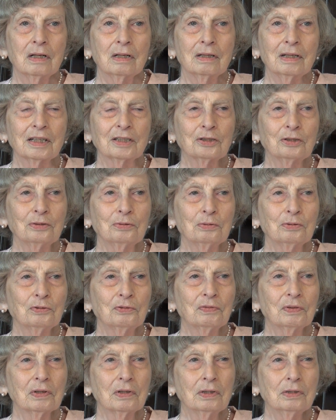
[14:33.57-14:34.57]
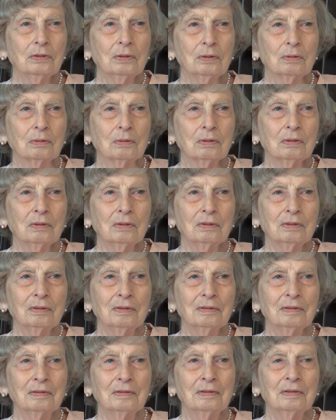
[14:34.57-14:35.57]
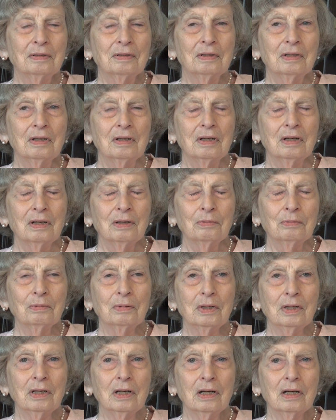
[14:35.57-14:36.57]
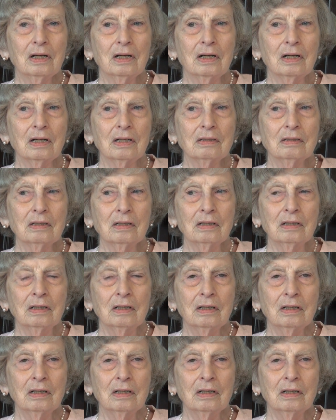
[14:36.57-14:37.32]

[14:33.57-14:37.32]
Lexis was very new. Mm-hmm we had